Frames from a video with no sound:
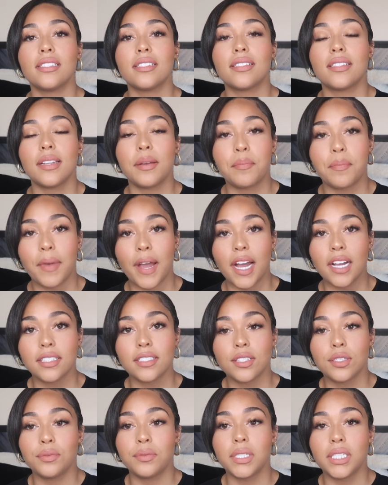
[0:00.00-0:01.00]
a step
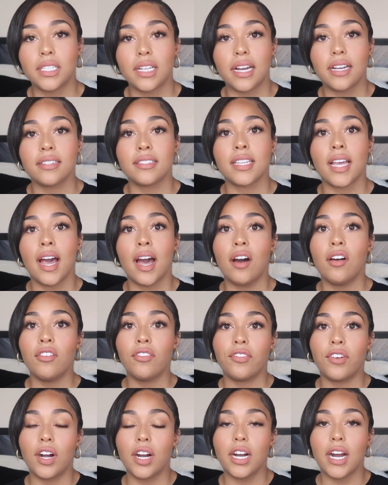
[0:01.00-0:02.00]
back to realize how
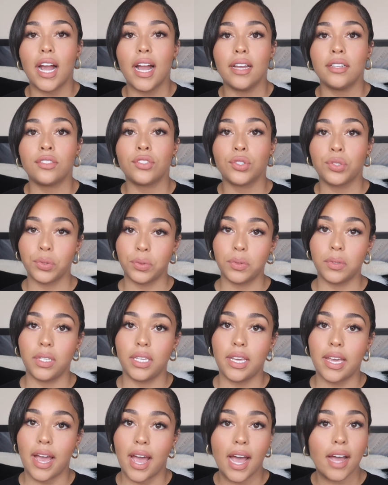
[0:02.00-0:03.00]
far I
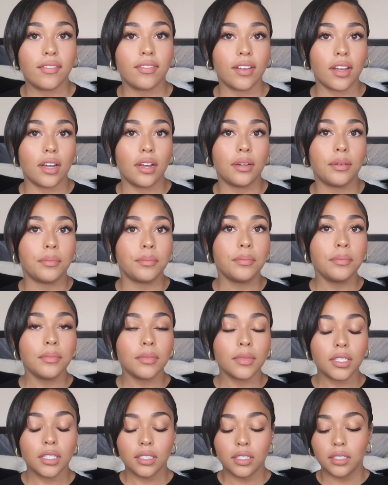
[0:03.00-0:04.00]
truly have come.